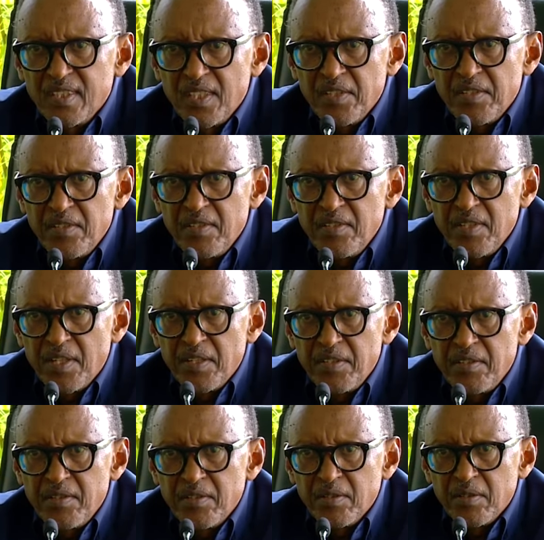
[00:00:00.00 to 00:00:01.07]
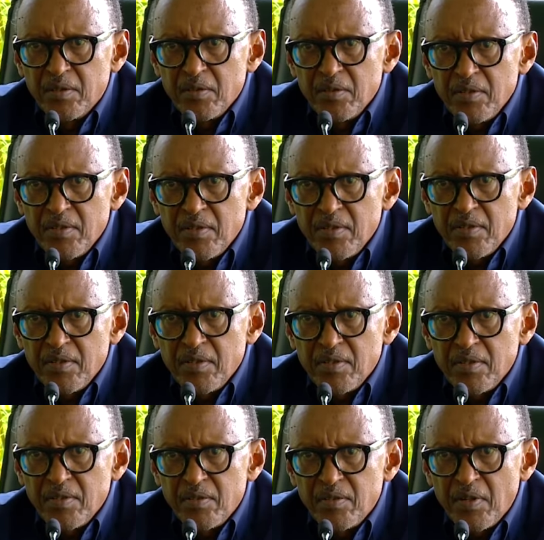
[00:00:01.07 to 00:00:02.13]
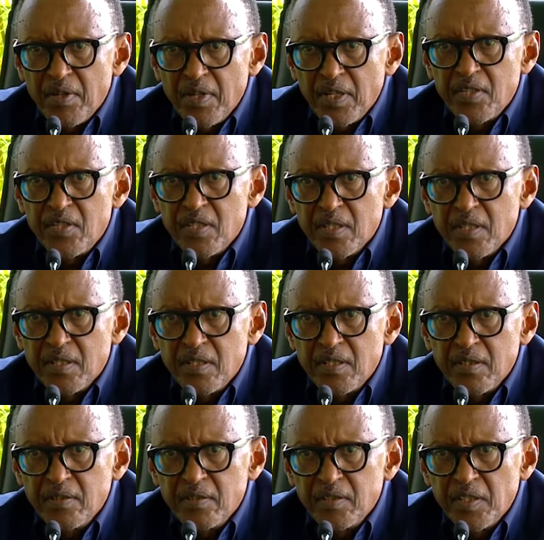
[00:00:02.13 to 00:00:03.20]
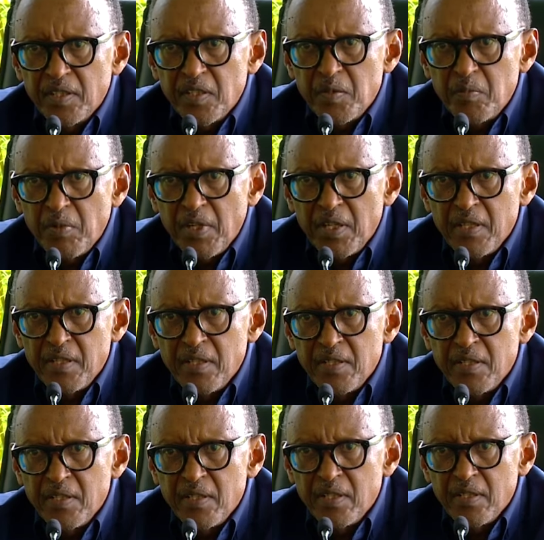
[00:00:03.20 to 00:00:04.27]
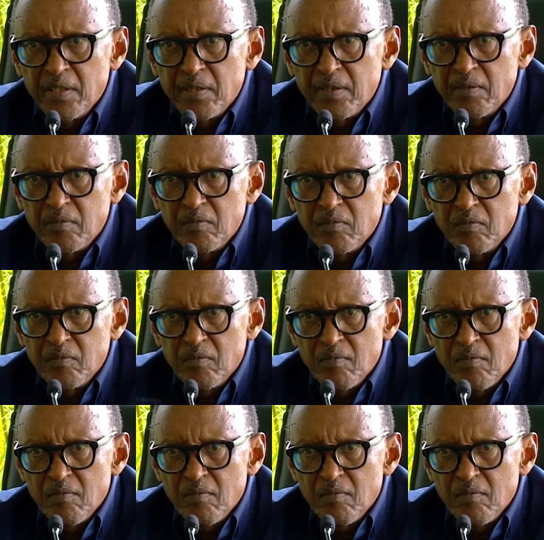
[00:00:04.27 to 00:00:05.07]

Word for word: that, that uh, to an extent explains the